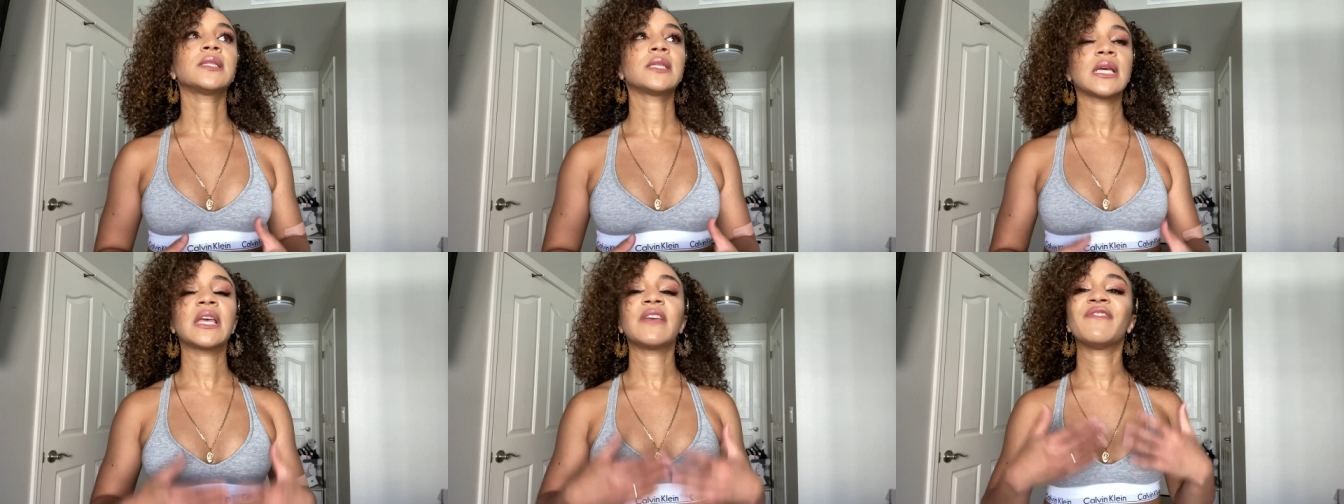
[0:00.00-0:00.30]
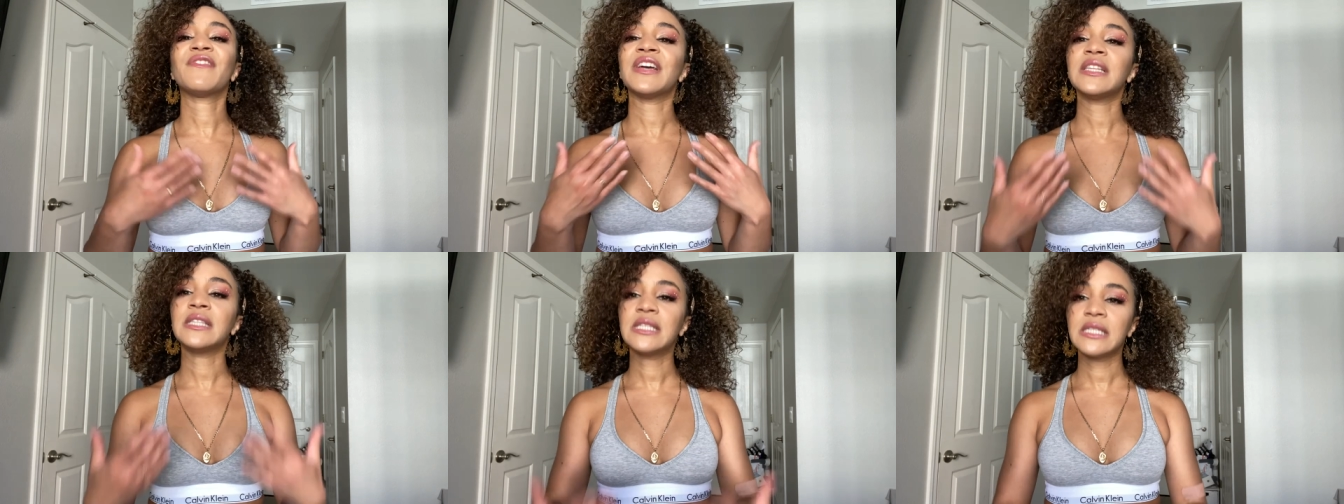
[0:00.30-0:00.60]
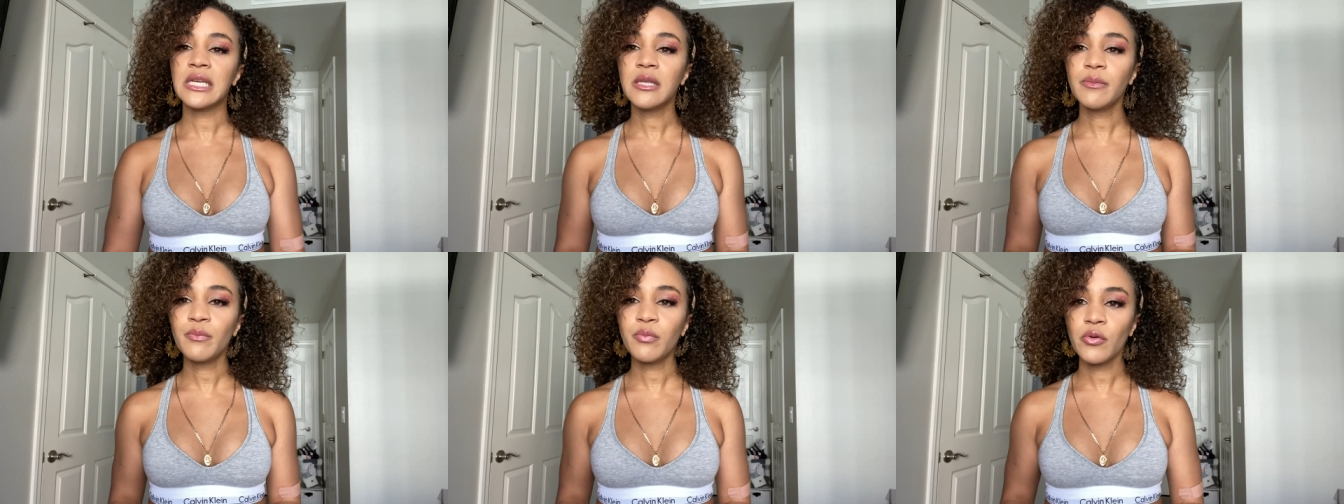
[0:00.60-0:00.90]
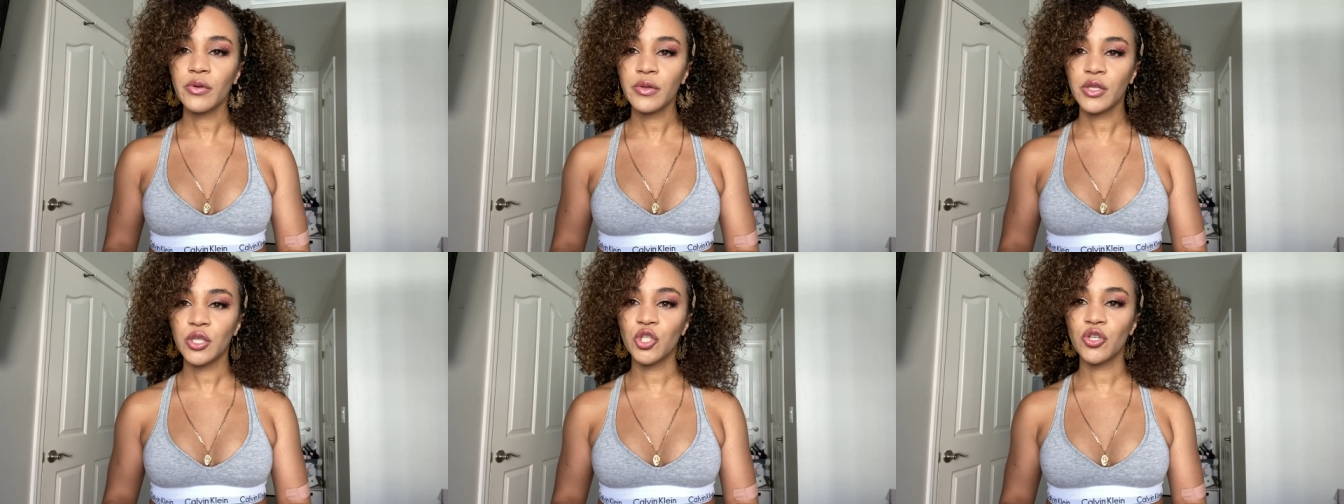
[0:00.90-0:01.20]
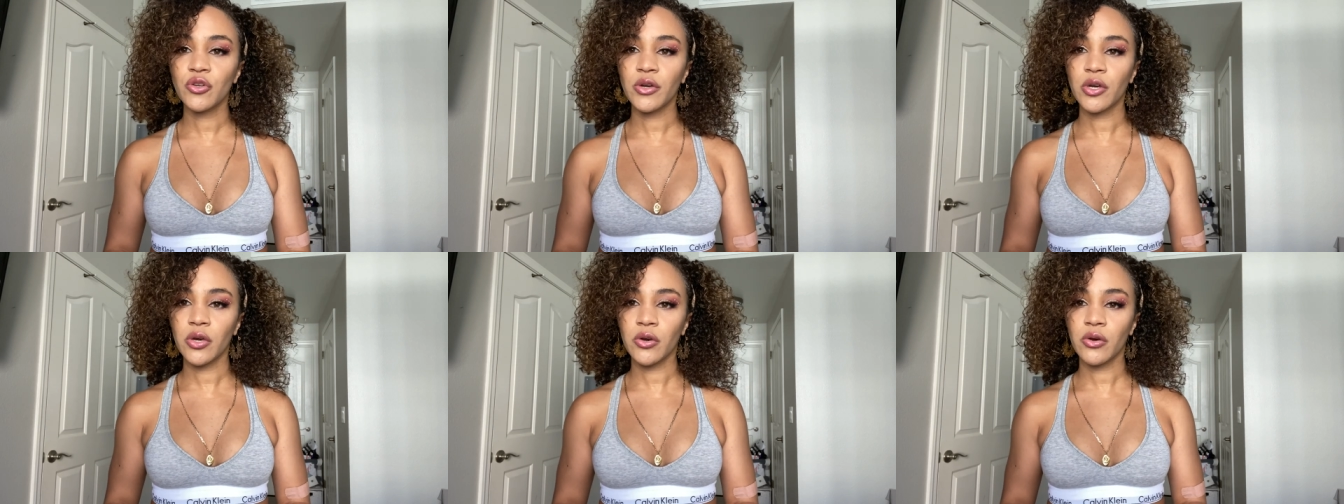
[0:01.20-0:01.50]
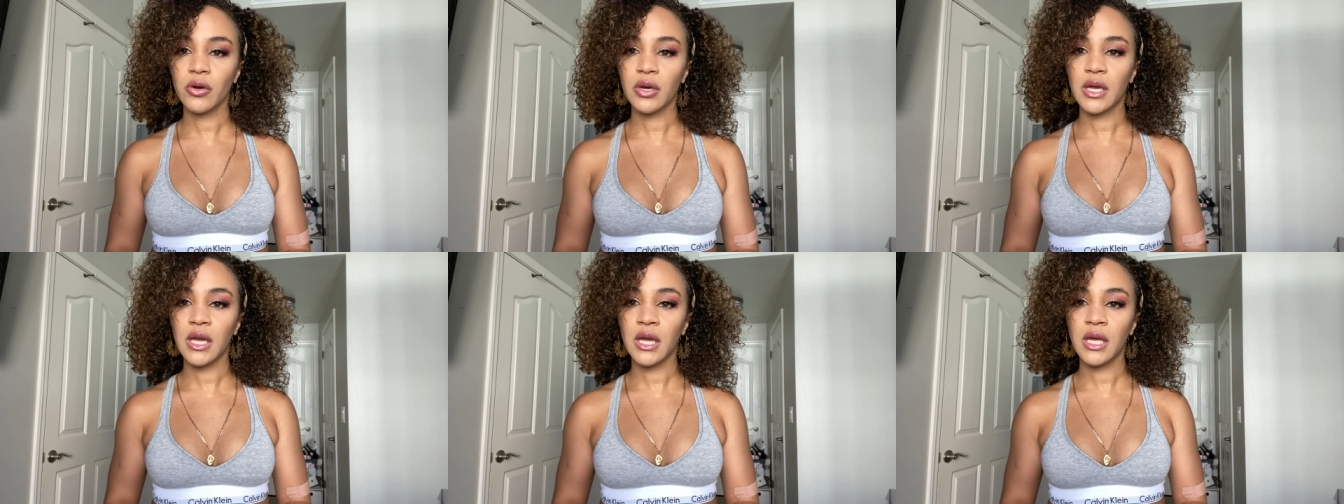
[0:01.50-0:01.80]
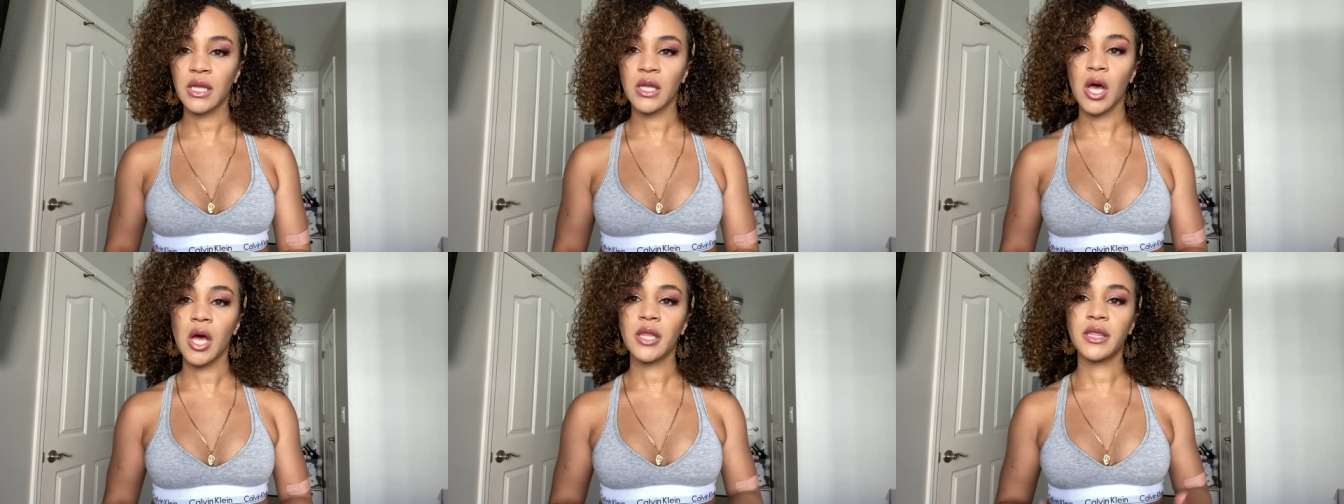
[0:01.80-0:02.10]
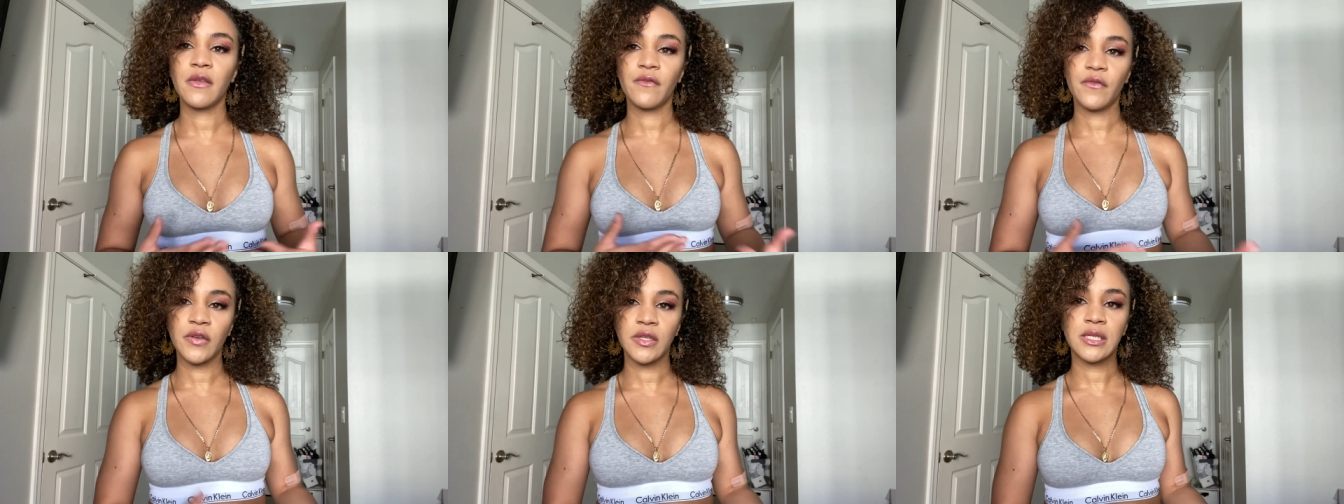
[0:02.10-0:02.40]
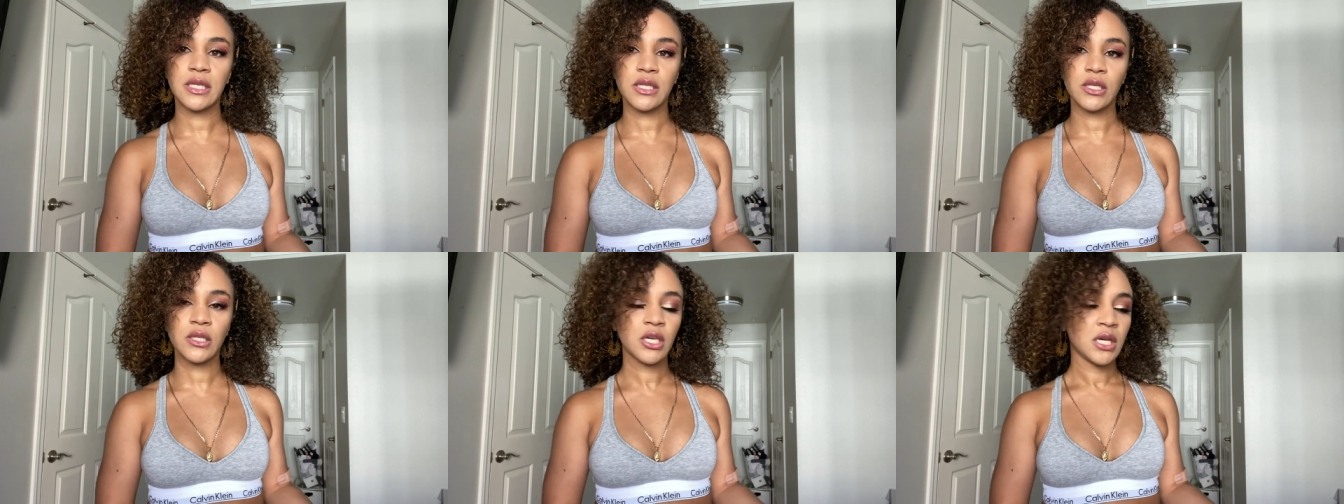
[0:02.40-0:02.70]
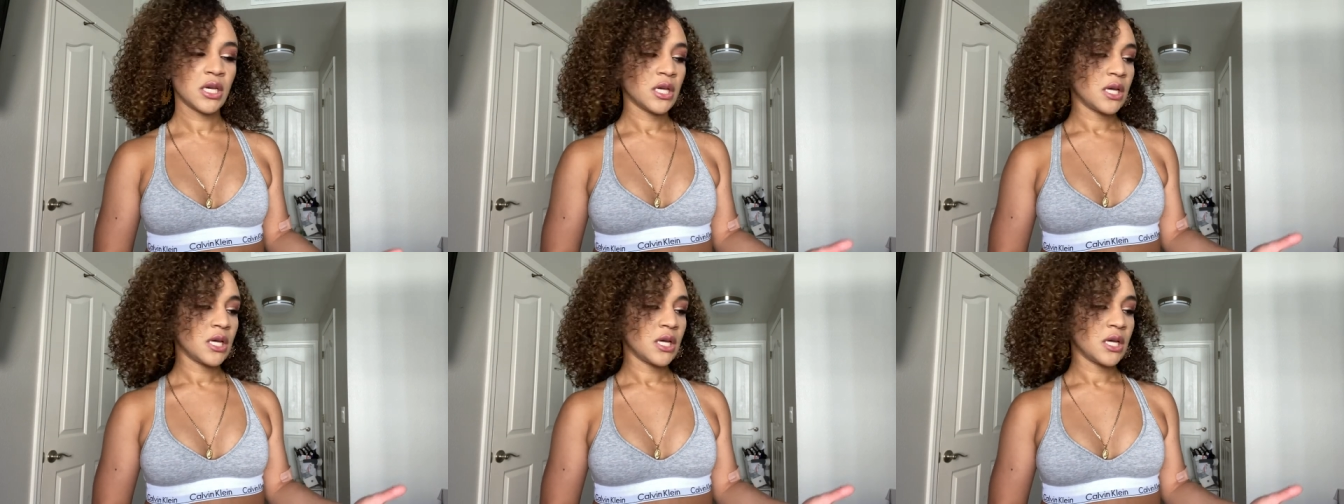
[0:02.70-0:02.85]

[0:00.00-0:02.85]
Like if I did pull the trigger again on the vintage,